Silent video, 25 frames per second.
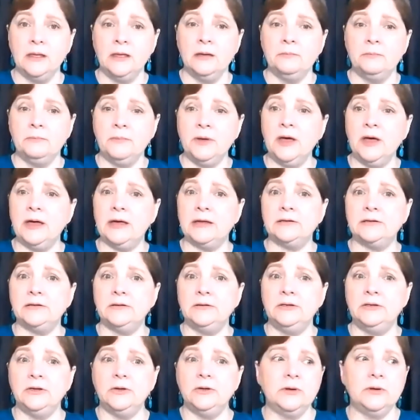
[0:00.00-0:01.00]
But
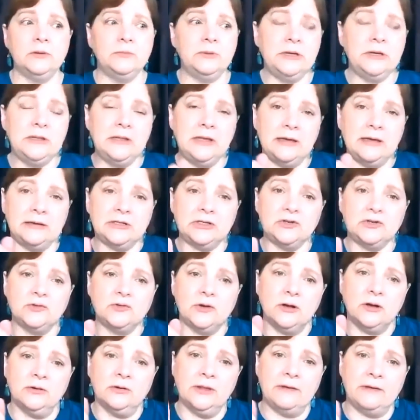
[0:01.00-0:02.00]
you don't want to be in that
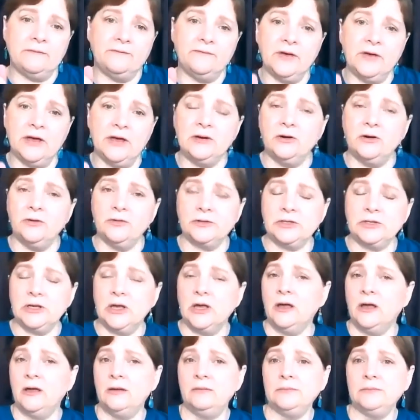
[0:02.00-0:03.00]
struggle and that fight all the
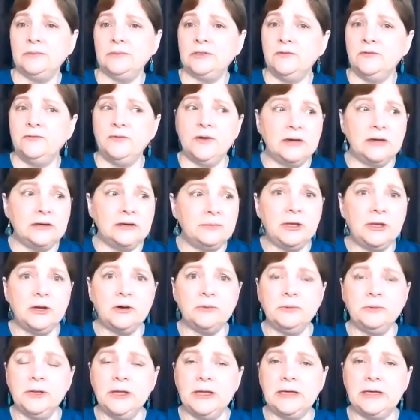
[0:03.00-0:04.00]
time. So find a better
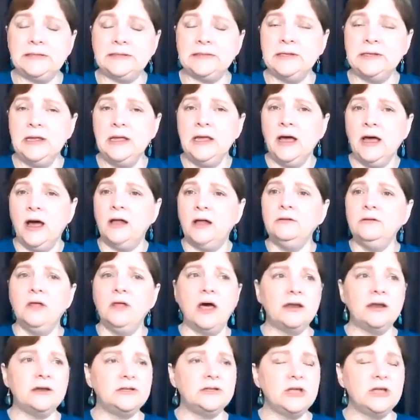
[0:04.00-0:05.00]
place. A
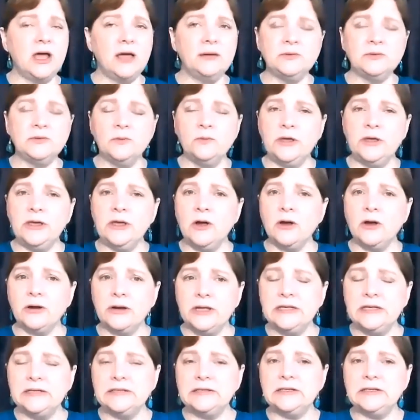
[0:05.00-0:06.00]
lot of times when we are
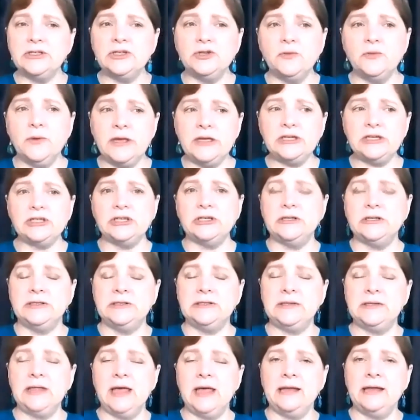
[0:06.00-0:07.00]
in
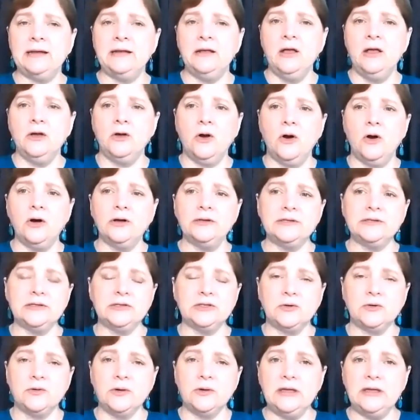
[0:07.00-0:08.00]
situations that cause us
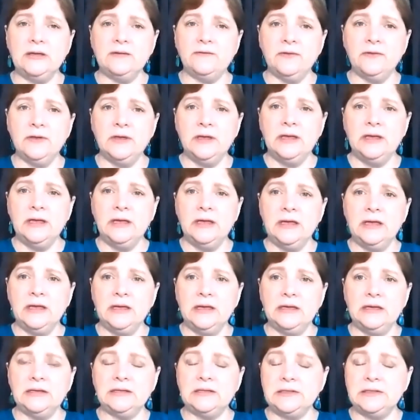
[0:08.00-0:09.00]
grief,
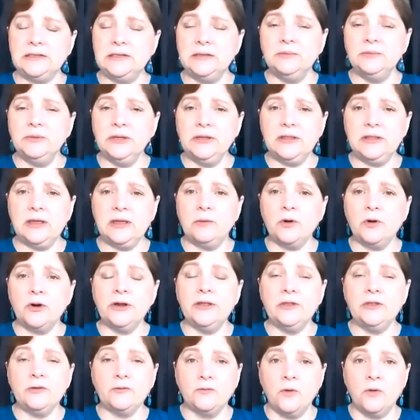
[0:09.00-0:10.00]
it's simply that we're
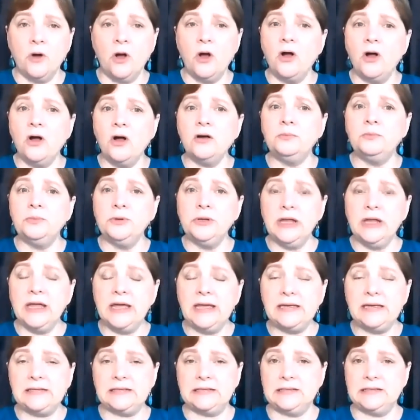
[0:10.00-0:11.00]
in the wrong
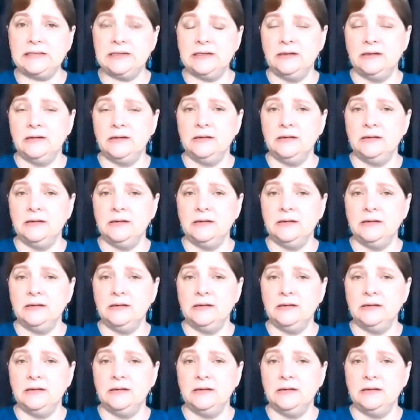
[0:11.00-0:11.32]
place.